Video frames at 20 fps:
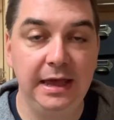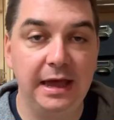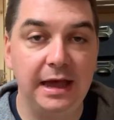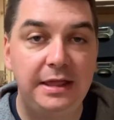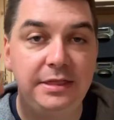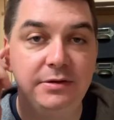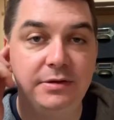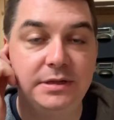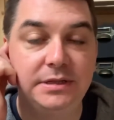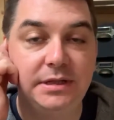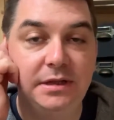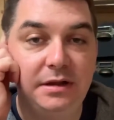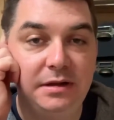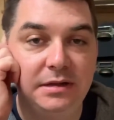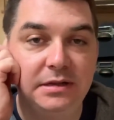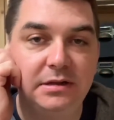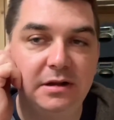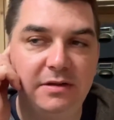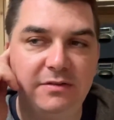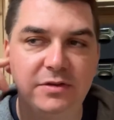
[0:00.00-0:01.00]
And there are certain
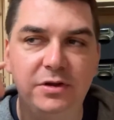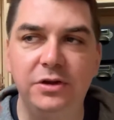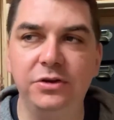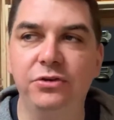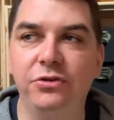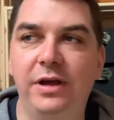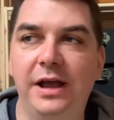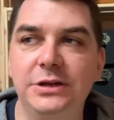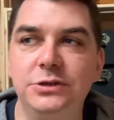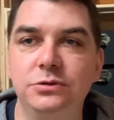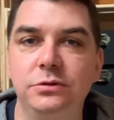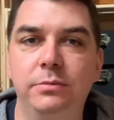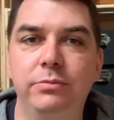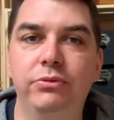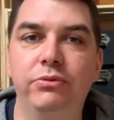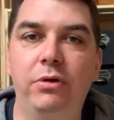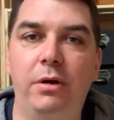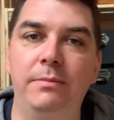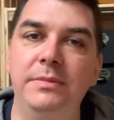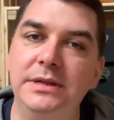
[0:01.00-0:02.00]
sort of contractual
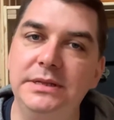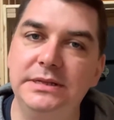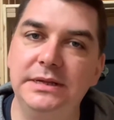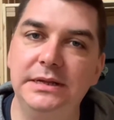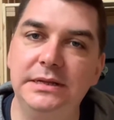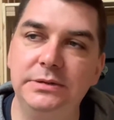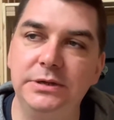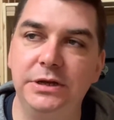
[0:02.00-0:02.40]
promises.